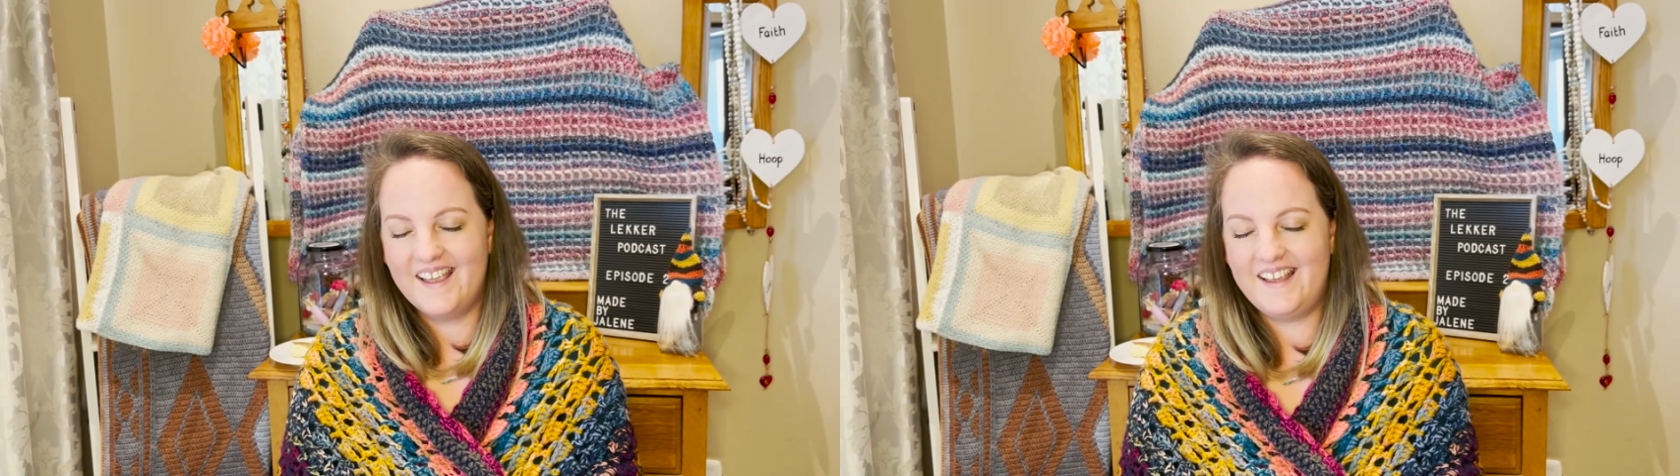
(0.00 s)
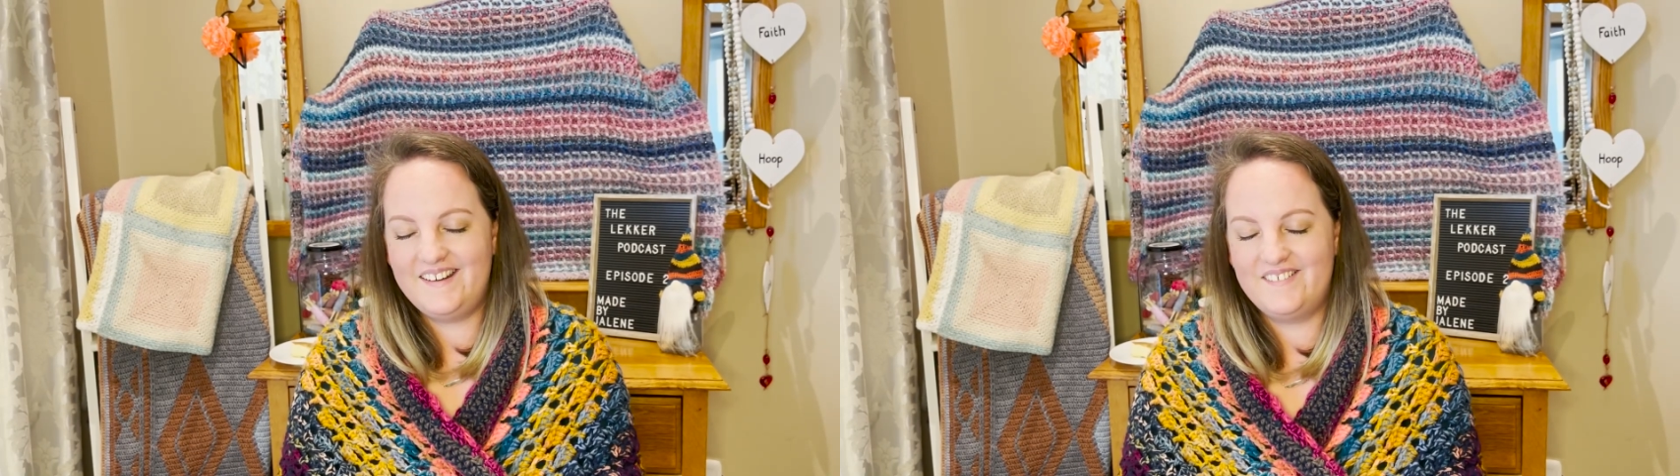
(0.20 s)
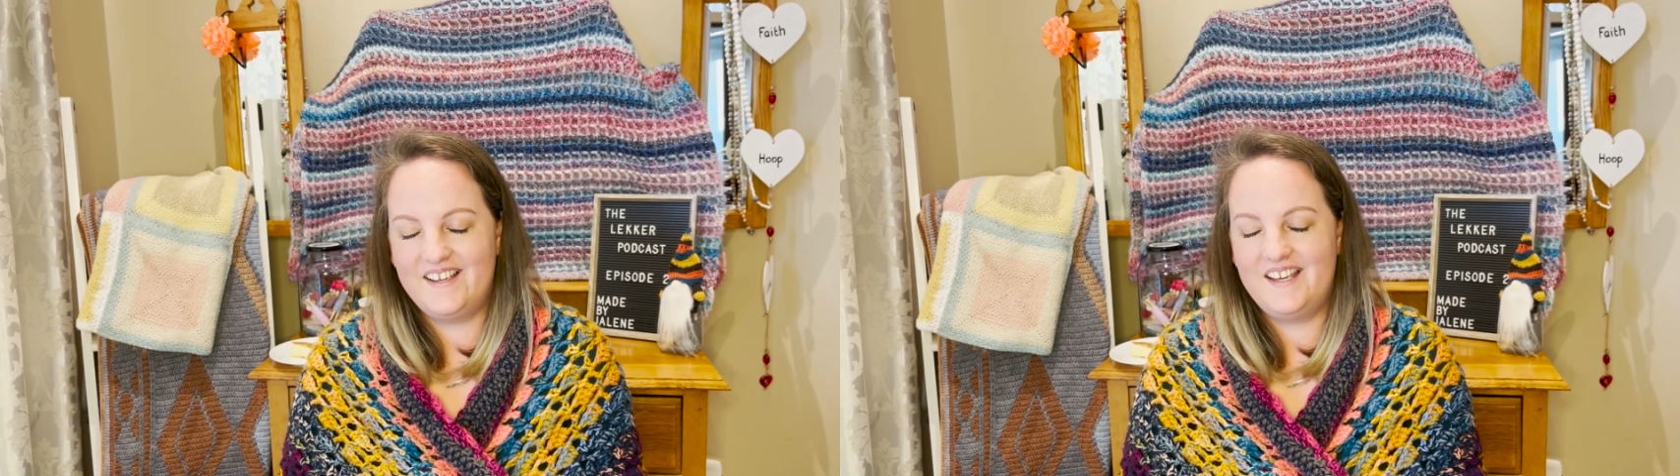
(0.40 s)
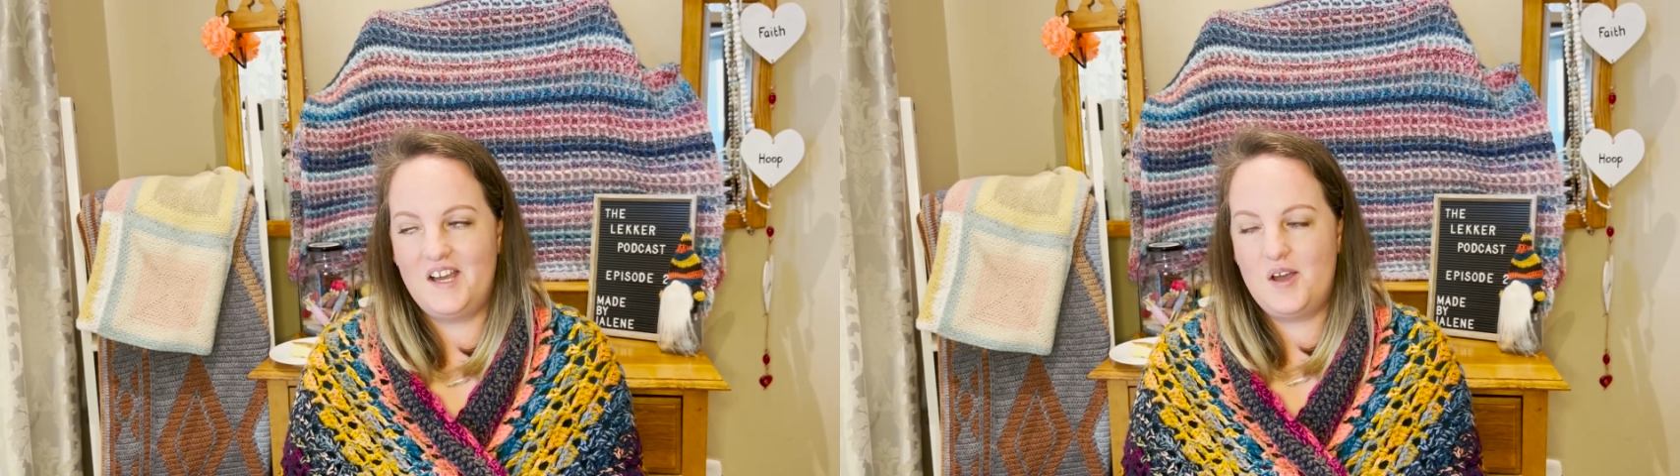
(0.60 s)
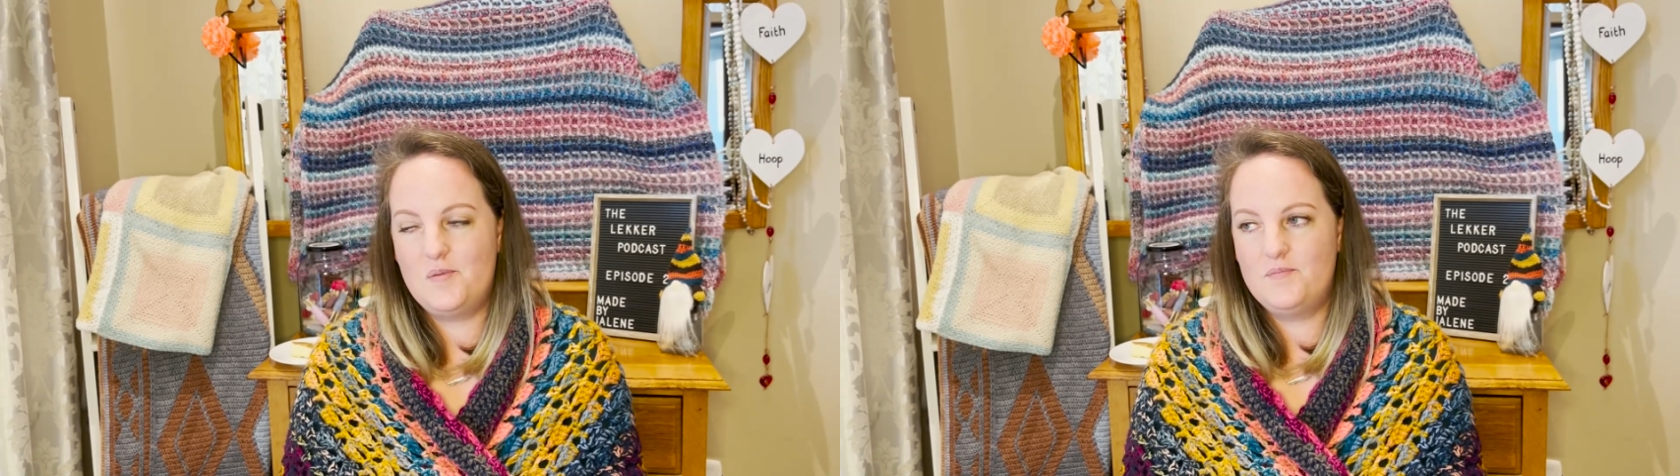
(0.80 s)
Anyway,
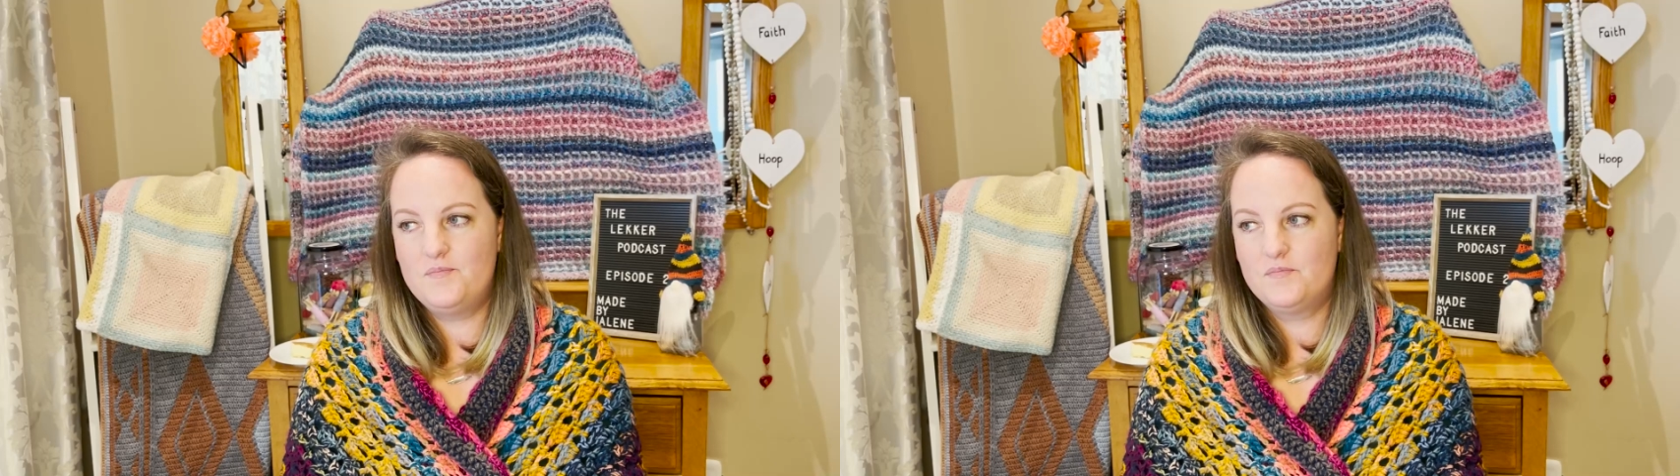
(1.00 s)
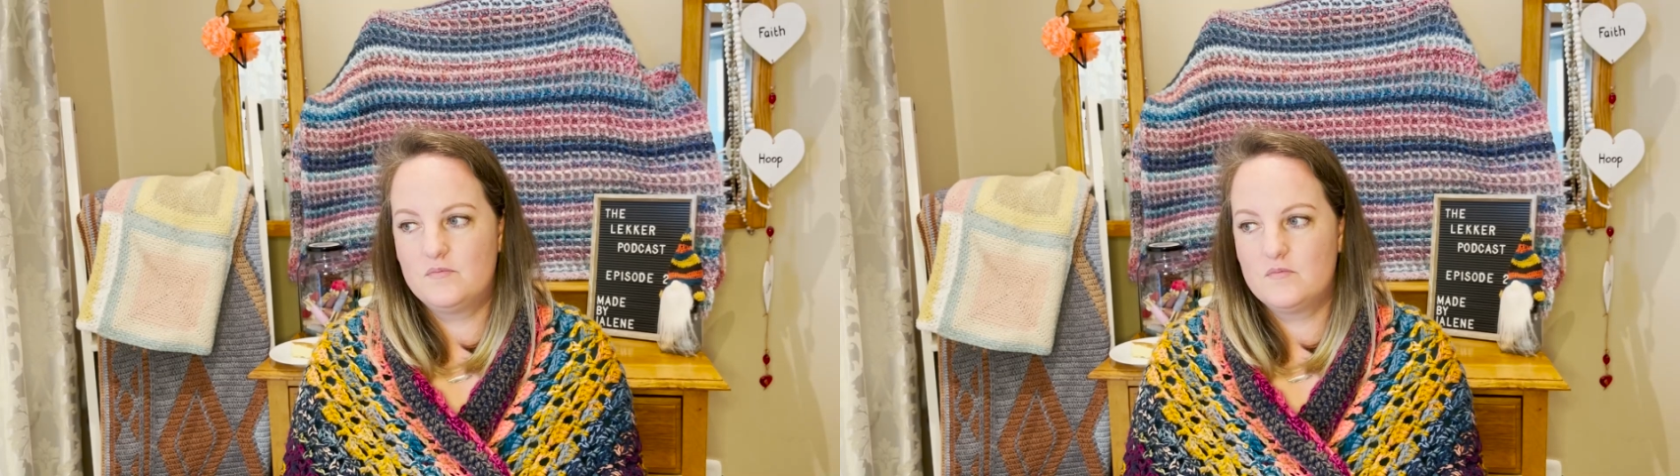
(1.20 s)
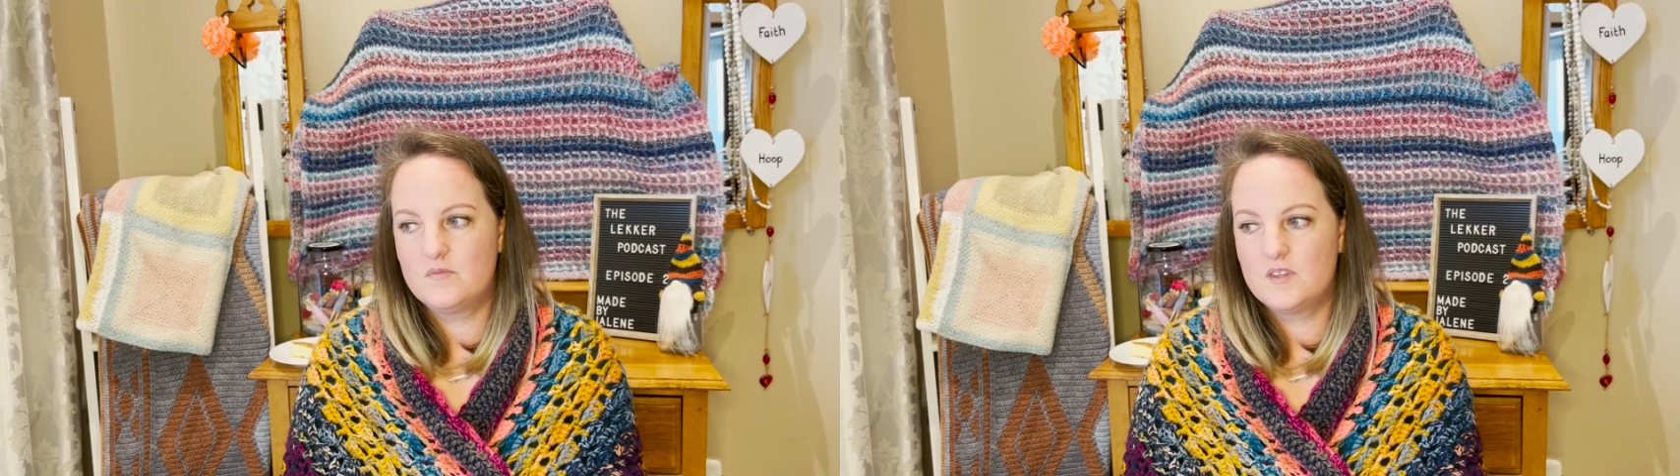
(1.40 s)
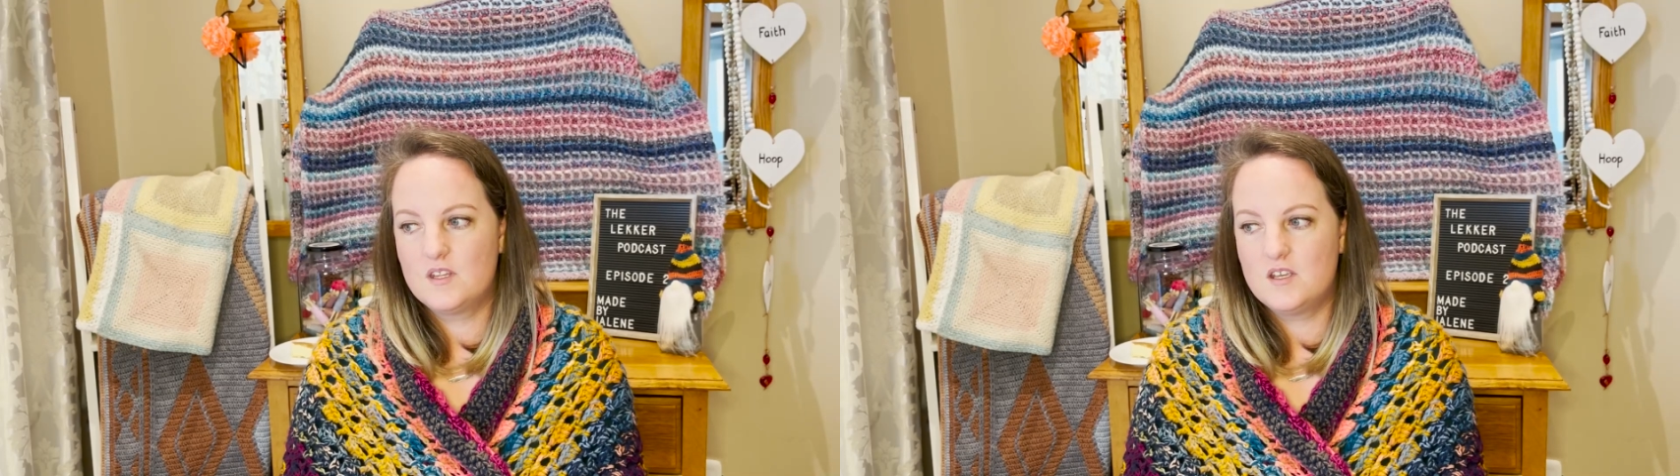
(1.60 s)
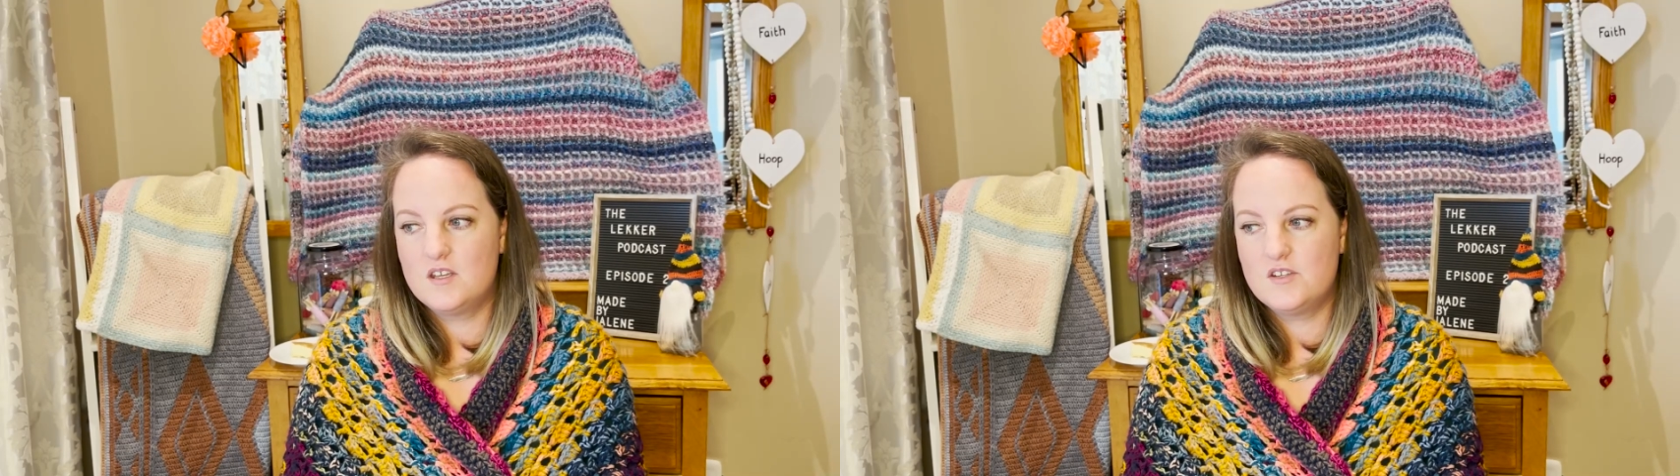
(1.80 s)

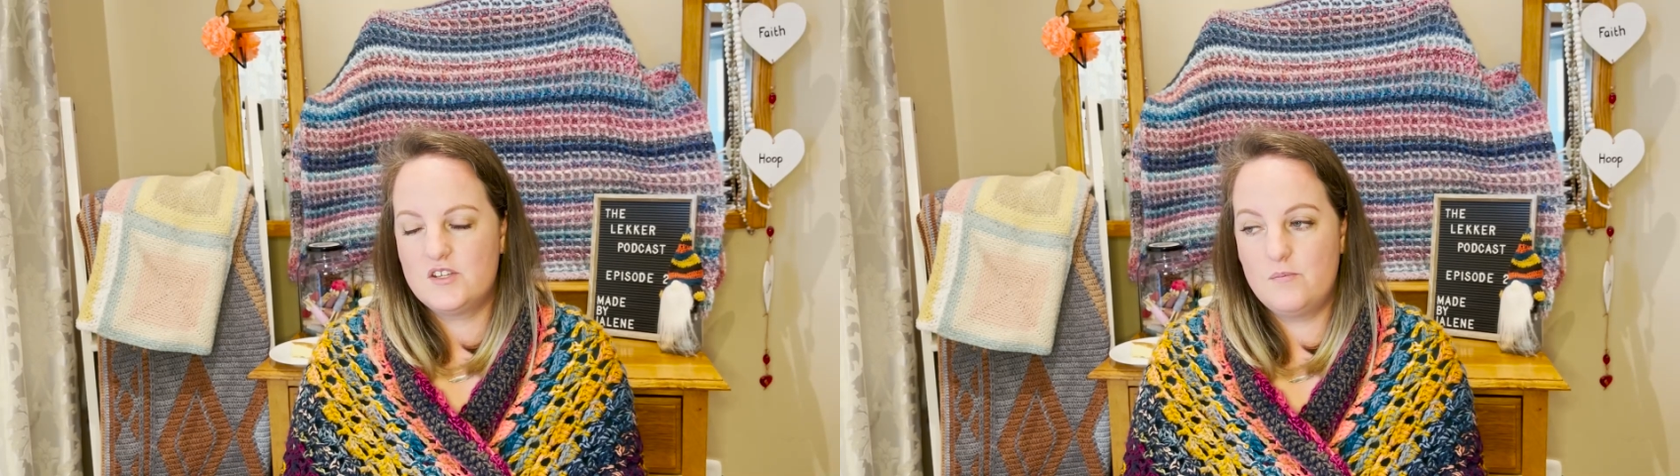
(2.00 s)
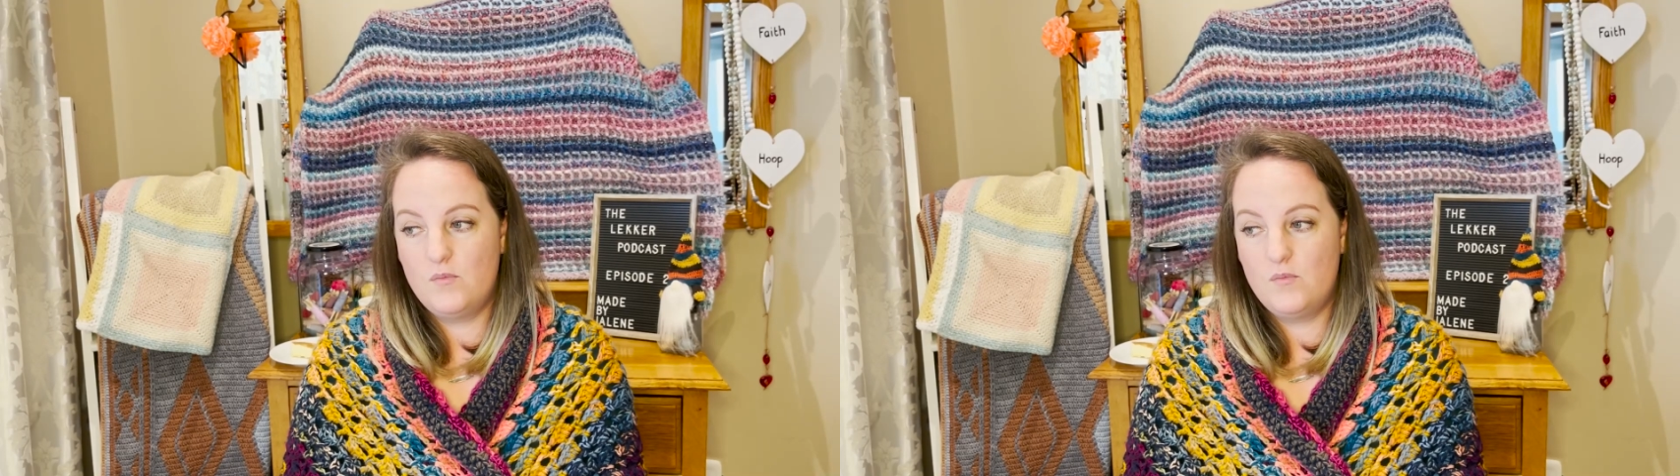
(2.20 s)
so